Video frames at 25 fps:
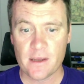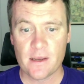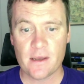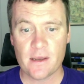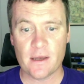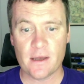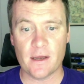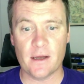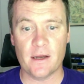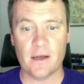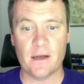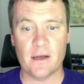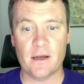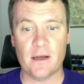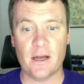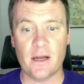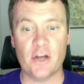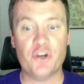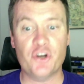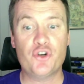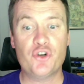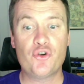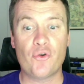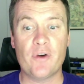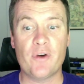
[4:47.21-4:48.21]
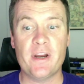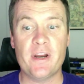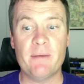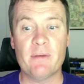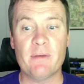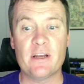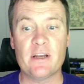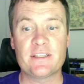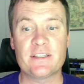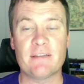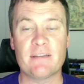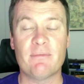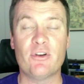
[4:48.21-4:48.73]
a dreamer,
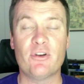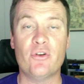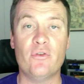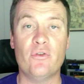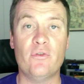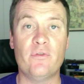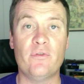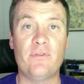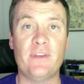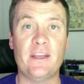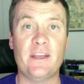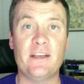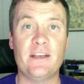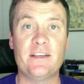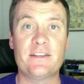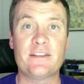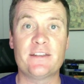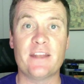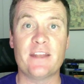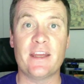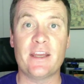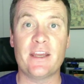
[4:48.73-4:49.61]
someone who thinks they're